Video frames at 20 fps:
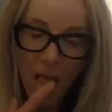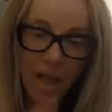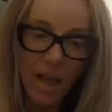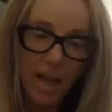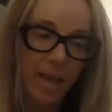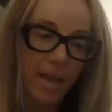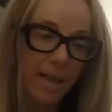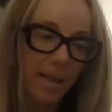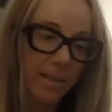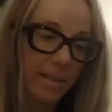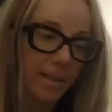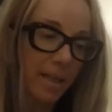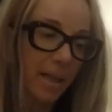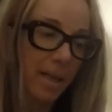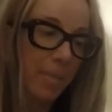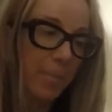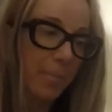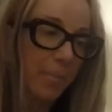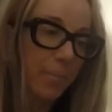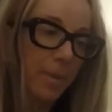And
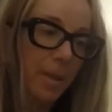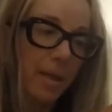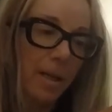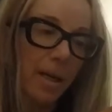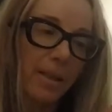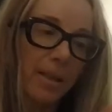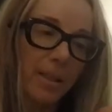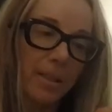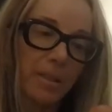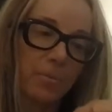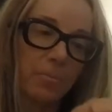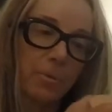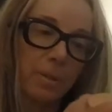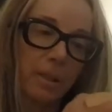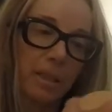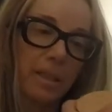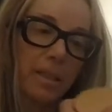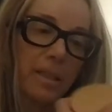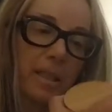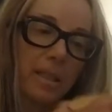um, I think it's a
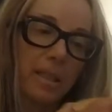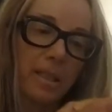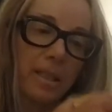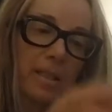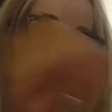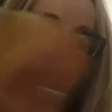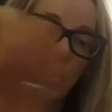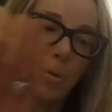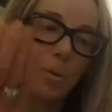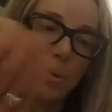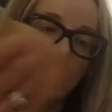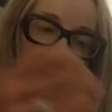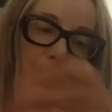really neat gizmo.